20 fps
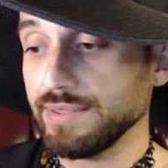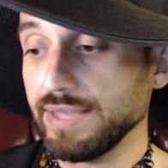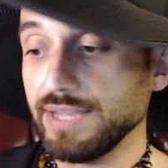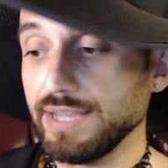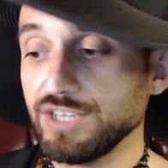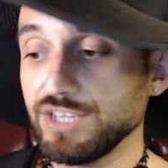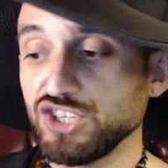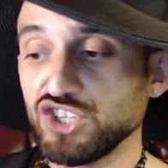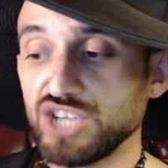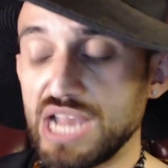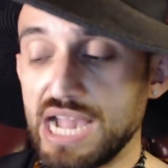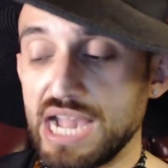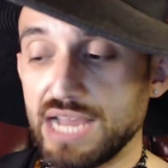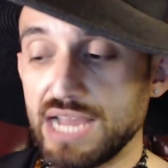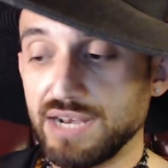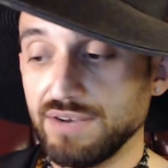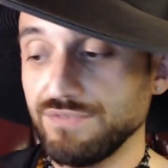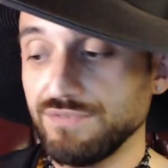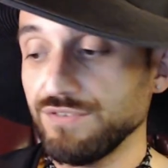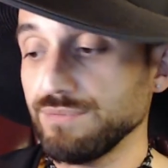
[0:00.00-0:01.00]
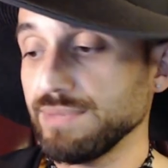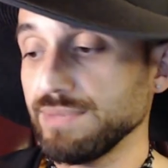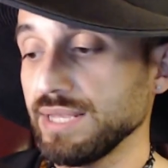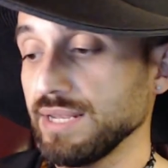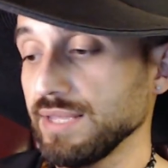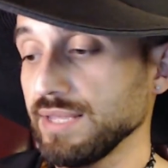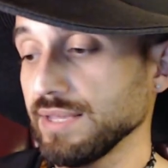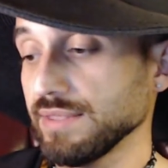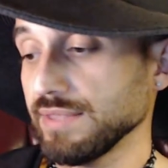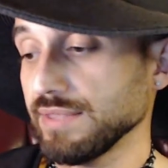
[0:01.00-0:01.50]
they chatted
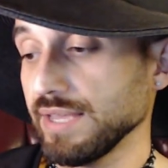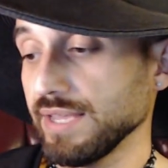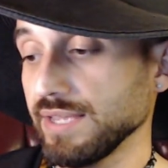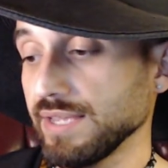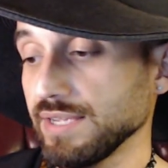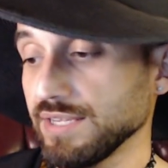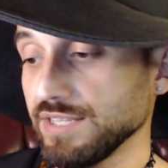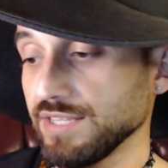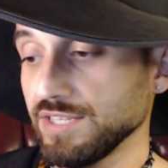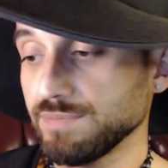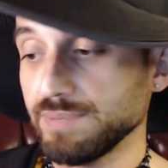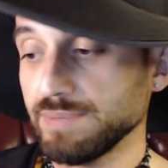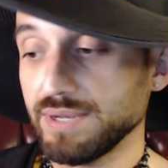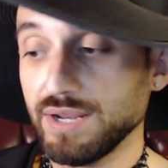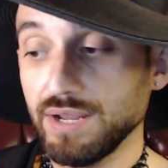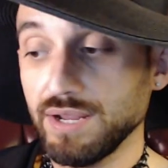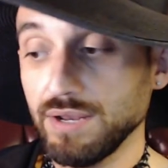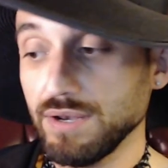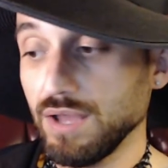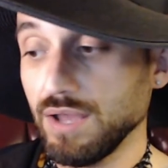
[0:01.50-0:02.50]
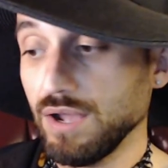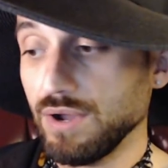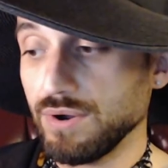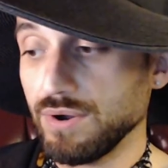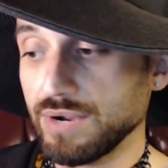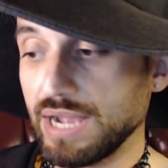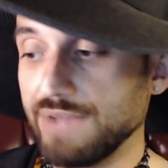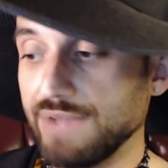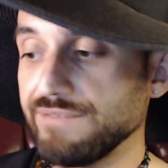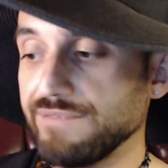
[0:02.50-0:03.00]
familiar things, but ere
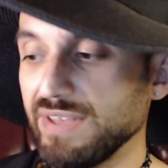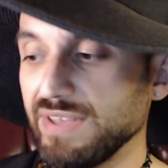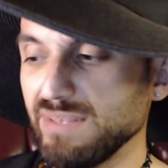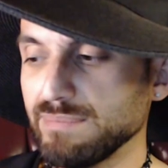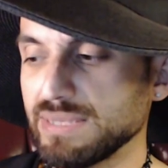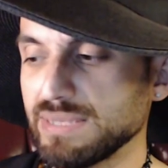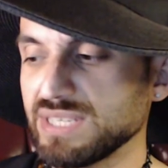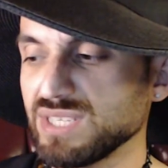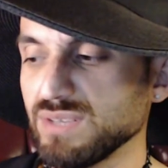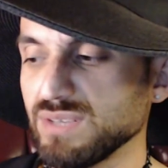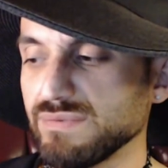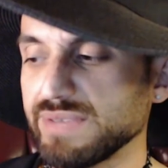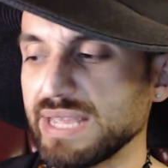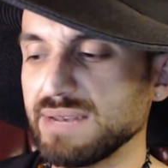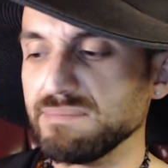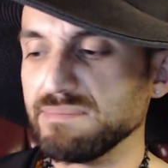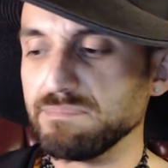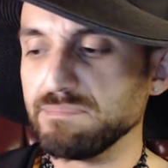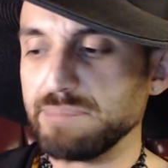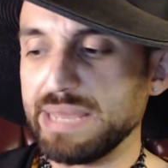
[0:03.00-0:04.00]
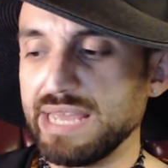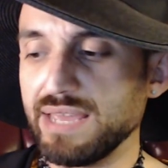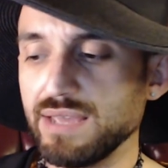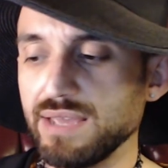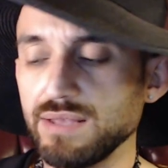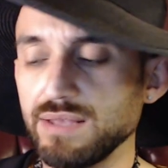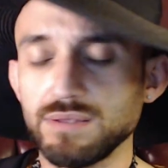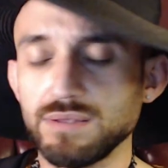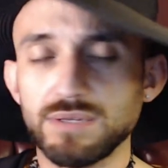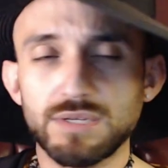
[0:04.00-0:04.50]
long I felt myself getting
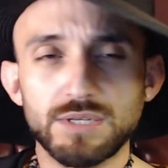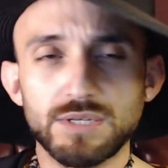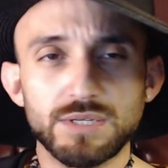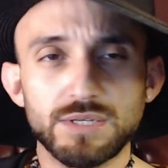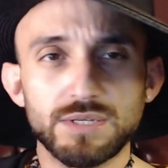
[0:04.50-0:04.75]
pale,